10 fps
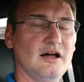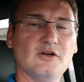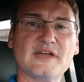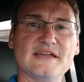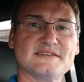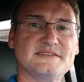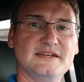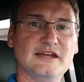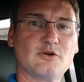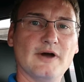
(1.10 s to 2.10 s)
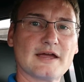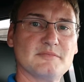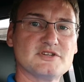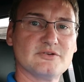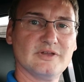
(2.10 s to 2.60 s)
Hello Kansas City, Ed
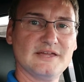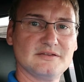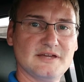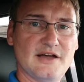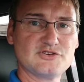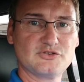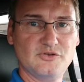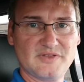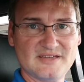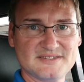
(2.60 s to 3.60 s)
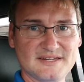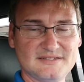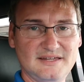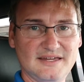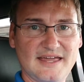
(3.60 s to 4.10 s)
Quackenbush here at Olathe Dodge, your
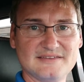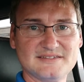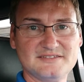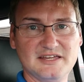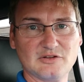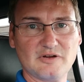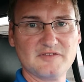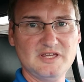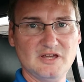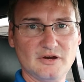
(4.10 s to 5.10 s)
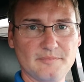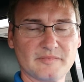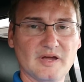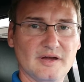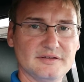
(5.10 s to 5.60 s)
2016 Kansas Dealer of the Year.
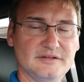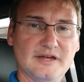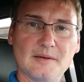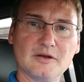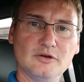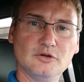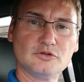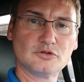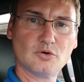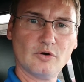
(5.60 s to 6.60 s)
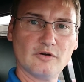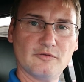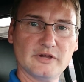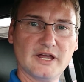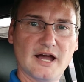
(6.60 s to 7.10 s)
Today I'm going to do a tutorial
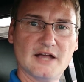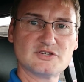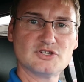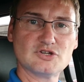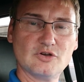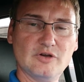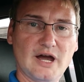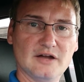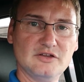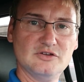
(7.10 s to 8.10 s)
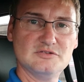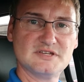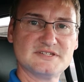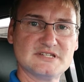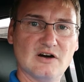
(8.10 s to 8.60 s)
for you guys and show you how to use
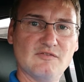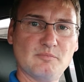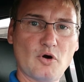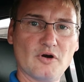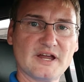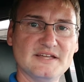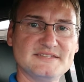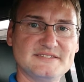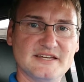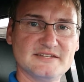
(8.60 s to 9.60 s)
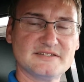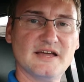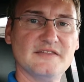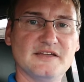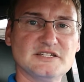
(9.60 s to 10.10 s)
the self-park assist
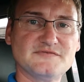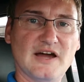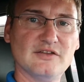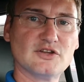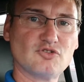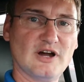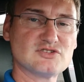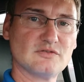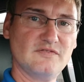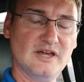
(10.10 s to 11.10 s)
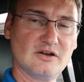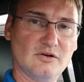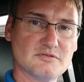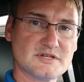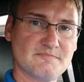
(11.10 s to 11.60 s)
that is found in the Chrysler
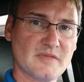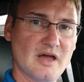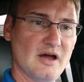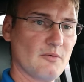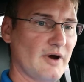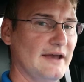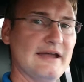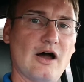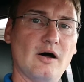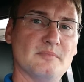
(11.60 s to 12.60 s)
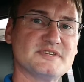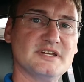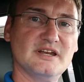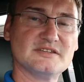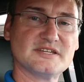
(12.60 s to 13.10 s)
vehicles. Right now I'm
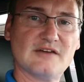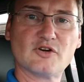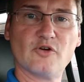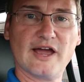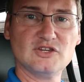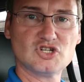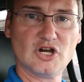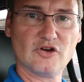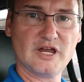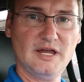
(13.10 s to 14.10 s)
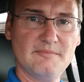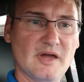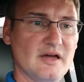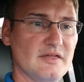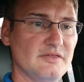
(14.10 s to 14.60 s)
sitting inside of a Grand Cherokee.
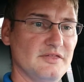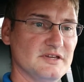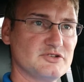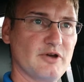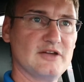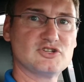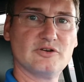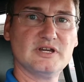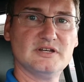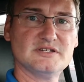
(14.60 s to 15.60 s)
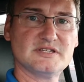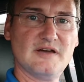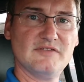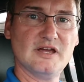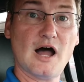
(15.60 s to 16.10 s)
This Grand Cherokee does
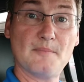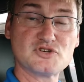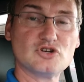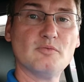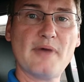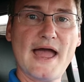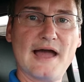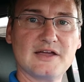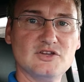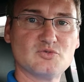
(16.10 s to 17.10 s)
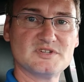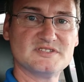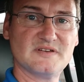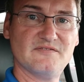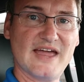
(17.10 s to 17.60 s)
have the optional package, which
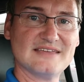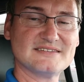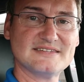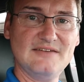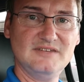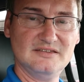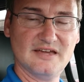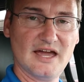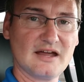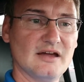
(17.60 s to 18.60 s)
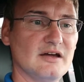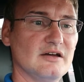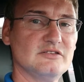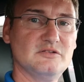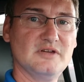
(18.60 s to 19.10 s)
is Advanced Safety Tech,
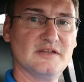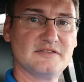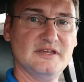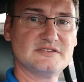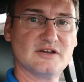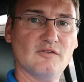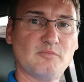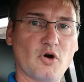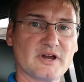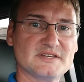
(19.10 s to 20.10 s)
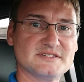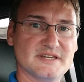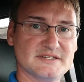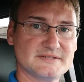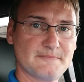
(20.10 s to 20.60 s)
to get the self-park
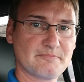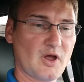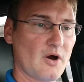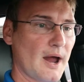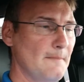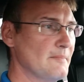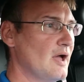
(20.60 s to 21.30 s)
assist. Alright,